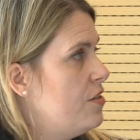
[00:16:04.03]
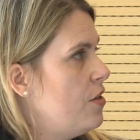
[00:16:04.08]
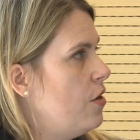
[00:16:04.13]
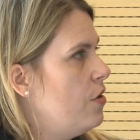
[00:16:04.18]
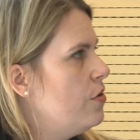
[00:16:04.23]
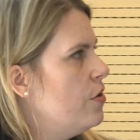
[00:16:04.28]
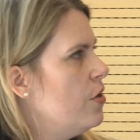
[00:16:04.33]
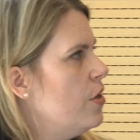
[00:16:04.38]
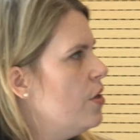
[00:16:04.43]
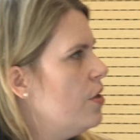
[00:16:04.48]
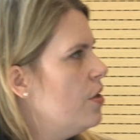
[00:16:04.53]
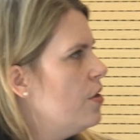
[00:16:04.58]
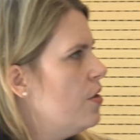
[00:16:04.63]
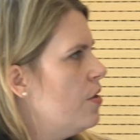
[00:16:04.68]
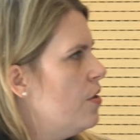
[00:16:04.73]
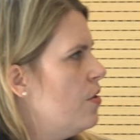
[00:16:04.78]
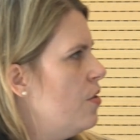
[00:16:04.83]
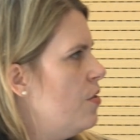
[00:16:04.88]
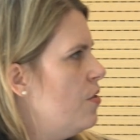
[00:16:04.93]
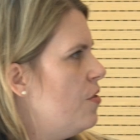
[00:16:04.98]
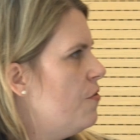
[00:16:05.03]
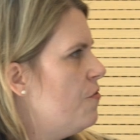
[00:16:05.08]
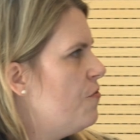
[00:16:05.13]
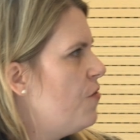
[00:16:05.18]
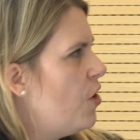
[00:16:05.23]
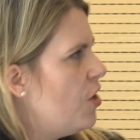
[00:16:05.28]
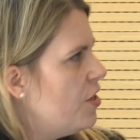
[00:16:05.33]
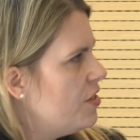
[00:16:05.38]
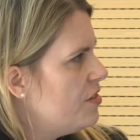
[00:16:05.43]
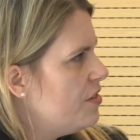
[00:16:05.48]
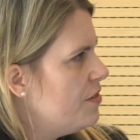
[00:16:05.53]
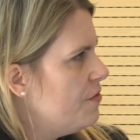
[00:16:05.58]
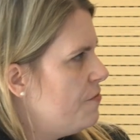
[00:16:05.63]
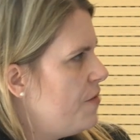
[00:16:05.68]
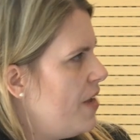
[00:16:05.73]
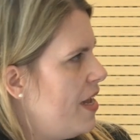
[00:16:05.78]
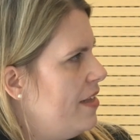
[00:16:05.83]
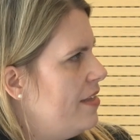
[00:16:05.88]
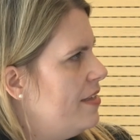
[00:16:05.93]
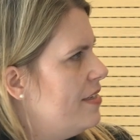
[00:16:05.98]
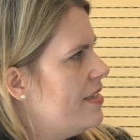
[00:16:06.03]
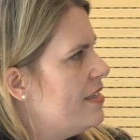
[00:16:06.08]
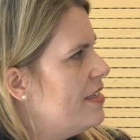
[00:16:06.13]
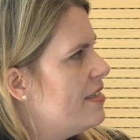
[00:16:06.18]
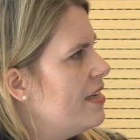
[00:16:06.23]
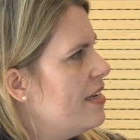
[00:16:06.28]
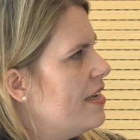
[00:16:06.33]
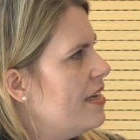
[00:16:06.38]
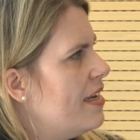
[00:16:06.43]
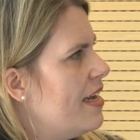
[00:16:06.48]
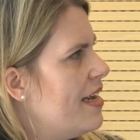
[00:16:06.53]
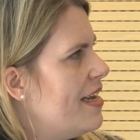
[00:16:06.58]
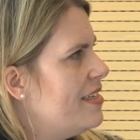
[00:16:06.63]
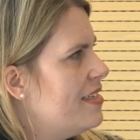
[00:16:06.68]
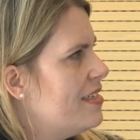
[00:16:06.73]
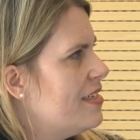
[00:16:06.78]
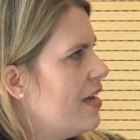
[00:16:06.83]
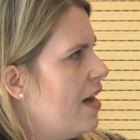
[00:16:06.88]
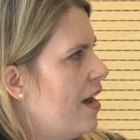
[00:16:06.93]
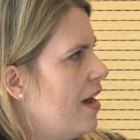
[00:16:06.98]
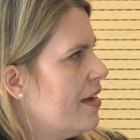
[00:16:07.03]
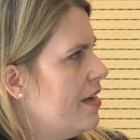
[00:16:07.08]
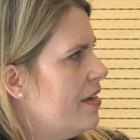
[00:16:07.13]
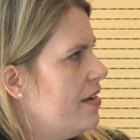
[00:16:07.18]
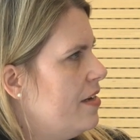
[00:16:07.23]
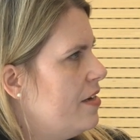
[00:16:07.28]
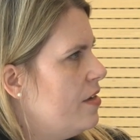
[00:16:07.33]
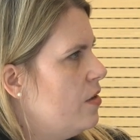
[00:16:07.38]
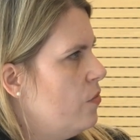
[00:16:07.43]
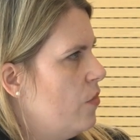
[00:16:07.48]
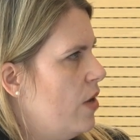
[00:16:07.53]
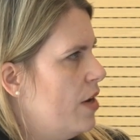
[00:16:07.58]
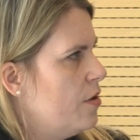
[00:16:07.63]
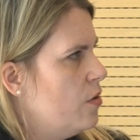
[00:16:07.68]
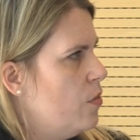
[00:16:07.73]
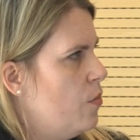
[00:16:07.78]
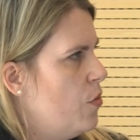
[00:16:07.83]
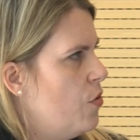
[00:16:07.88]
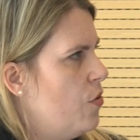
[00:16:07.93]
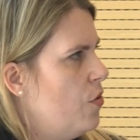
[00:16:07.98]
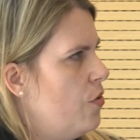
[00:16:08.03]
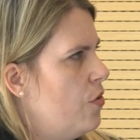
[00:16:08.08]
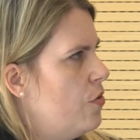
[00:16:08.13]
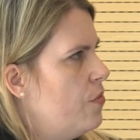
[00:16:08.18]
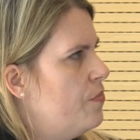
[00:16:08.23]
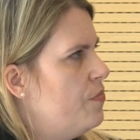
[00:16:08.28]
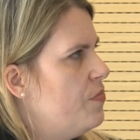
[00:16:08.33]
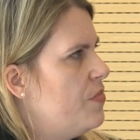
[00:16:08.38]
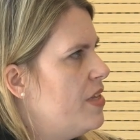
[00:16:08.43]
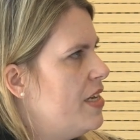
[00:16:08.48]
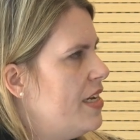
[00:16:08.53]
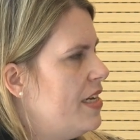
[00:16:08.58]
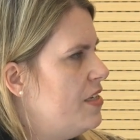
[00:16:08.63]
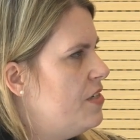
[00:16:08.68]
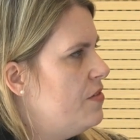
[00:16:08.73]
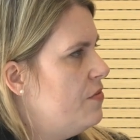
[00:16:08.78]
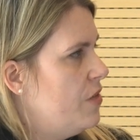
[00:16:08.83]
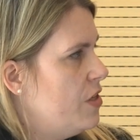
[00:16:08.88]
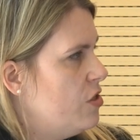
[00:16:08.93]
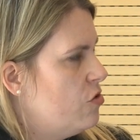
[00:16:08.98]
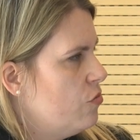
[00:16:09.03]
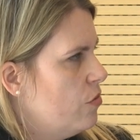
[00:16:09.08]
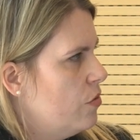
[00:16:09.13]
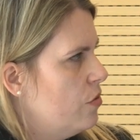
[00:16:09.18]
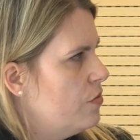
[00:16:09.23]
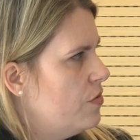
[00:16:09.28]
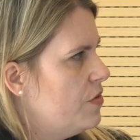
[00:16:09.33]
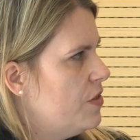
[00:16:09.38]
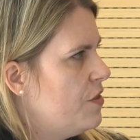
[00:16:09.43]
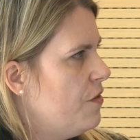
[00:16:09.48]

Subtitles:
So the first offence is targeted at one or more individuals.